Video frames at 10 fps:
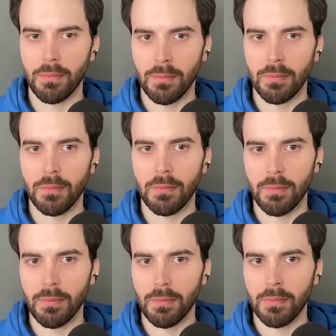
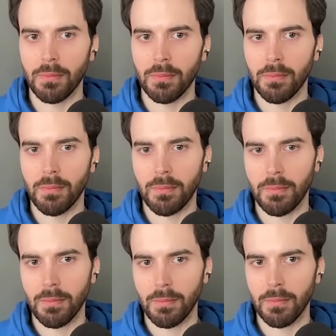
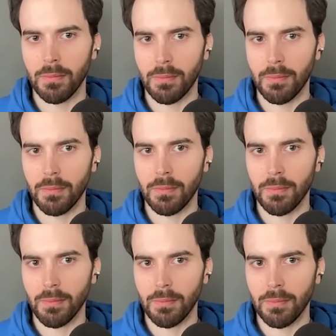
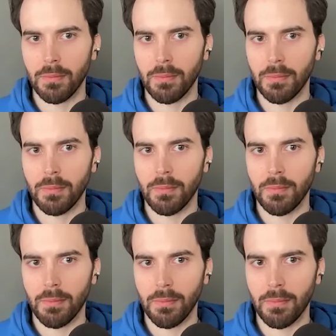This person isn't speaking.